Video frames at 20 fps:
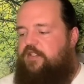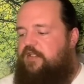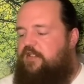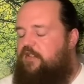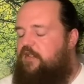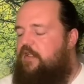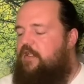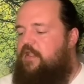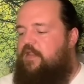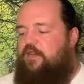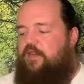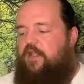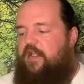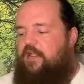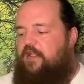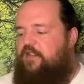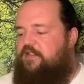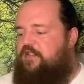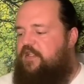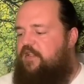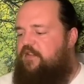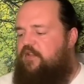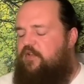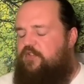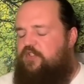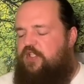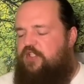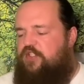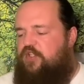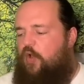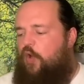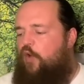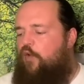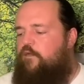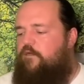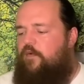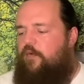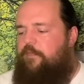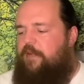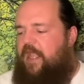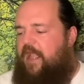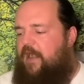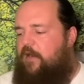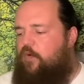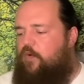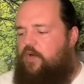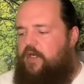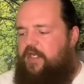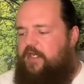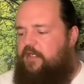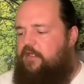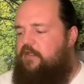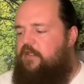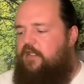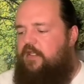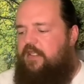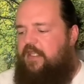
And like I said, there's this overpowering